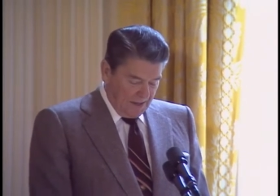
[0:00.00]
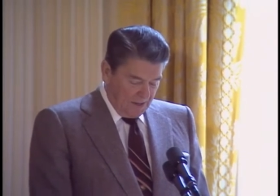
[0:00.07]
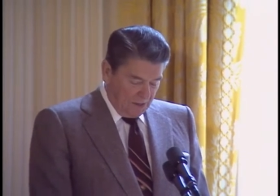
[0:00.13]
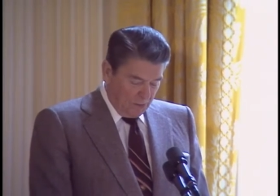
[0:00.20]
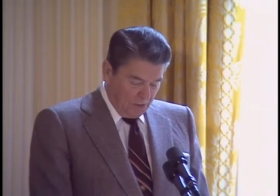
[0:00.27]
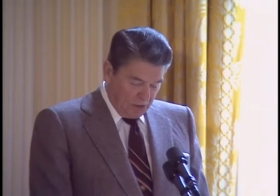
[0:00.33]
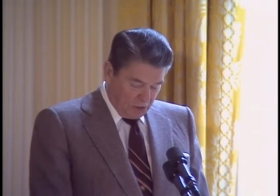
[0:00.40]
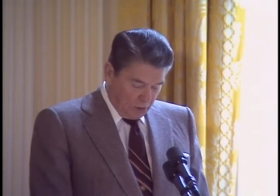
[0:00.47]

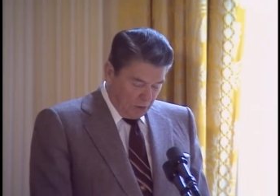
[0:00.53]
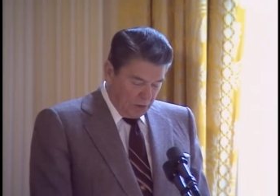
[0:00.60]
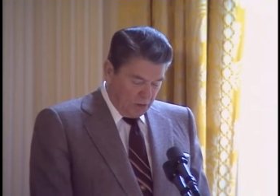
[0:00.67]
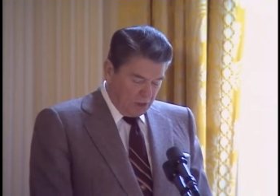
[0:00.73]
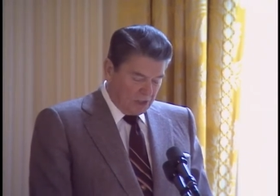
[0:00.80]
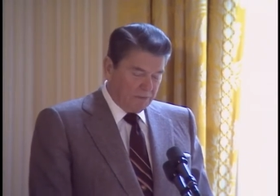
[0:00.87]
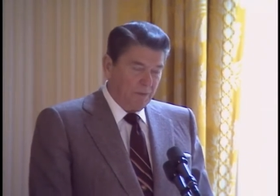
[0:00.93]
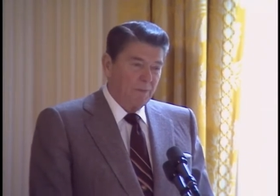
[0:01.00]
The
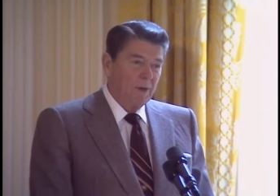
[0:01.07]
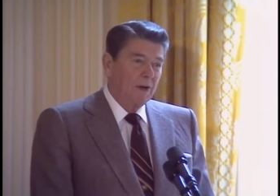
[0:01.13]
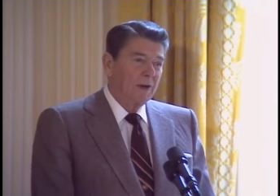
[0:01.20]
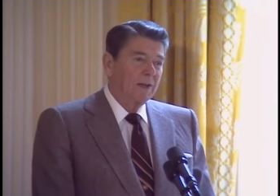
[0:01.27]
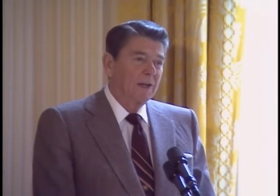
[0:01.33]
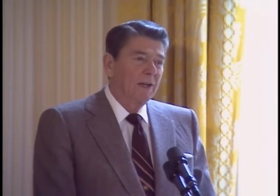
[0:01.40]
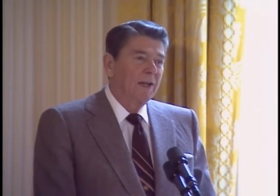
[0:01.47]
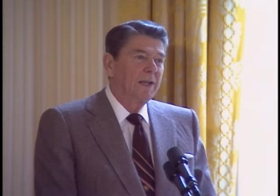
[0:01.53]
resurgence of
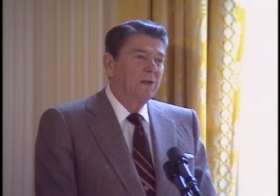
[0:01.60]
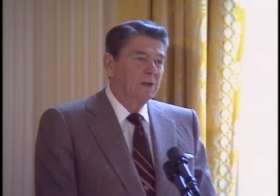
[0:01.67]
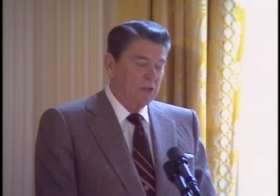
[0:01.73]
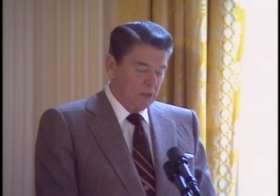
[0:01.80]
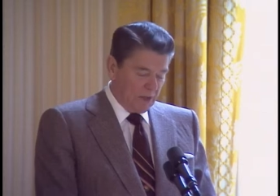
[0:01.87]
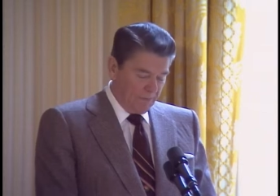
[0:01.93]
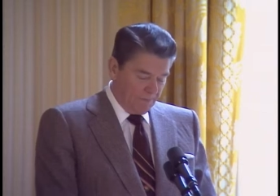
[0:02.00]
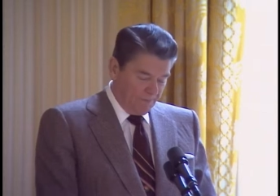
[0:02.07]
American
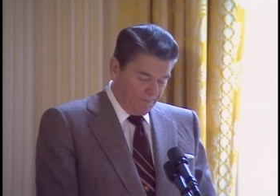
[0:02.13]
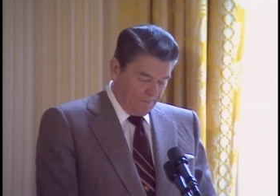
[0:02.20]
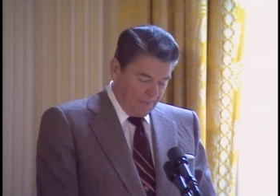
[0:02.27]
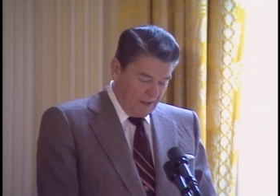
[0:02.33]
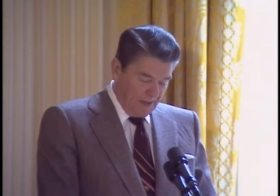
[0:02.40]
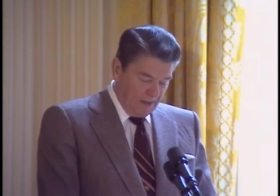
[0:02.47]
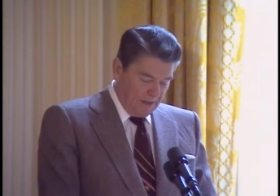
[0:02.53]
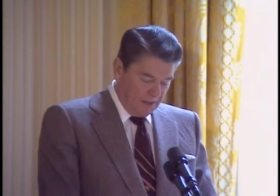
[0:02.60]
leadership,
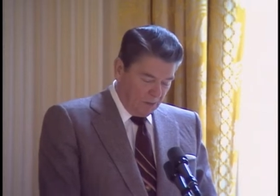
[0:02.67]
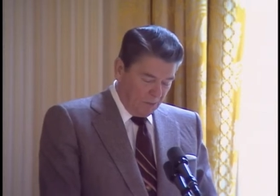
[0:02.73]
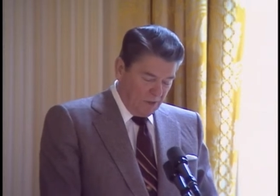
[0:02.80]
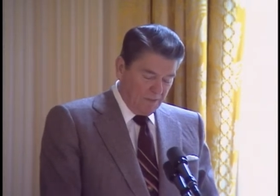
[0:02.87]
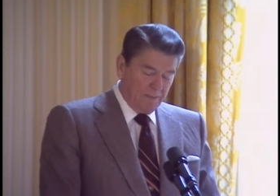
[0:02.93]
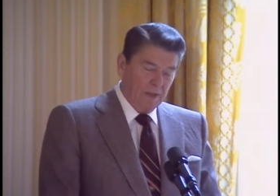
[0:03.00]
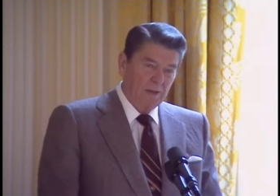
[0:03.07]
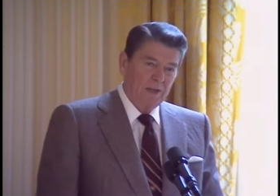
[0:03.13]
and the
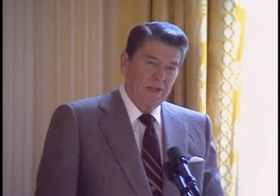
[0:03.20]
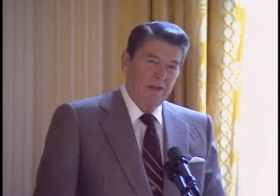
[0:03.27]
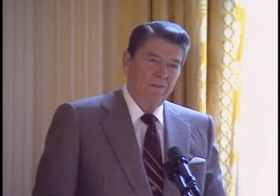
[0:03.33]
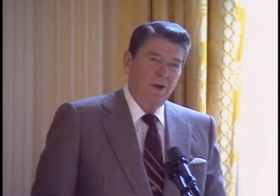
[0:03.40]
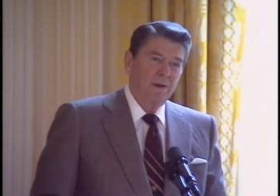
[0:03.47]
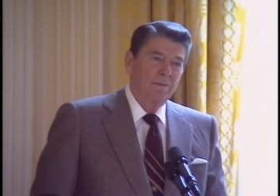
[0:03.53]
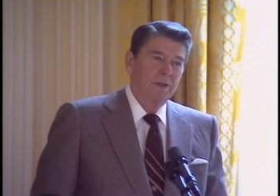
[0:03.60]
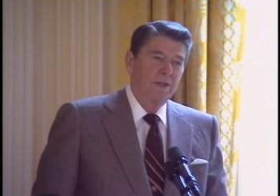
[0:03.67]
rebuilding of
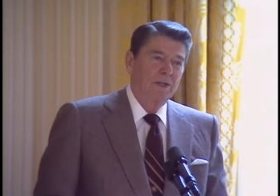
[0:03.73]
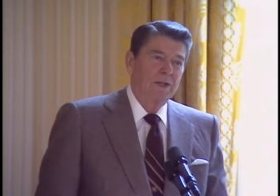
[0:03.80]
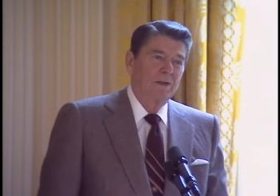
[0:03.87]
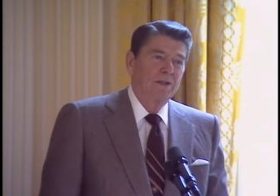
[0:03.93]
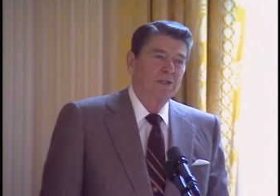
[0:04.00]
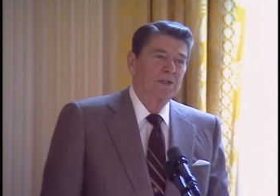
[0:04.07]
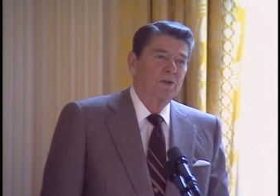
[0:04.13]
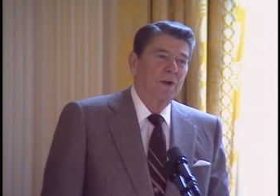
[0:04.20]
our
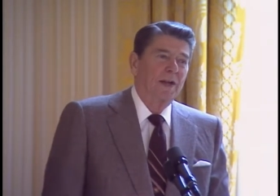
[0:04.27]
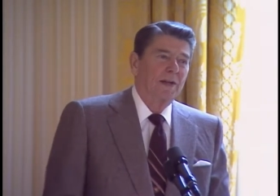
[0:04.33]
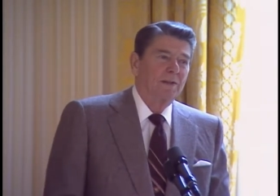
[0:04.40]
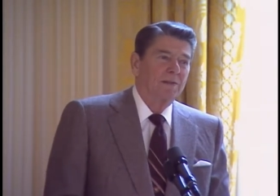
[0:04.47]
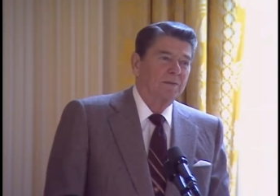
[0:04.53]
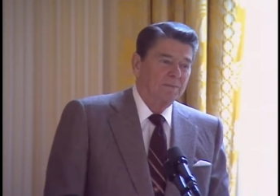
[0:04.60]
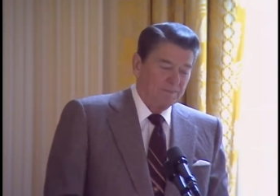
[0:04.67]
military strength.